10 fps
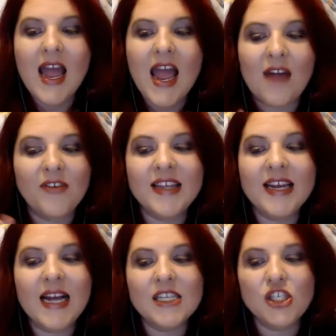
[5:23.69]
Everything
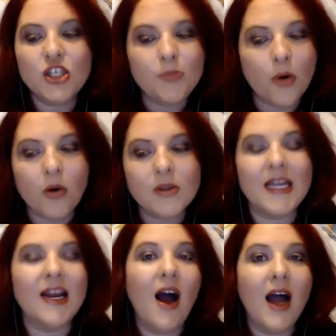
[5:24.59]
has two poles,
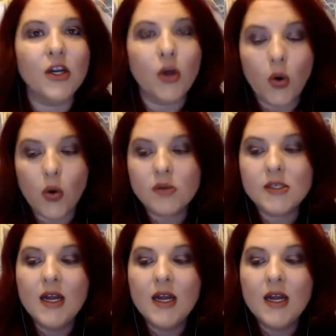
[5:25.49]
like hot and cold,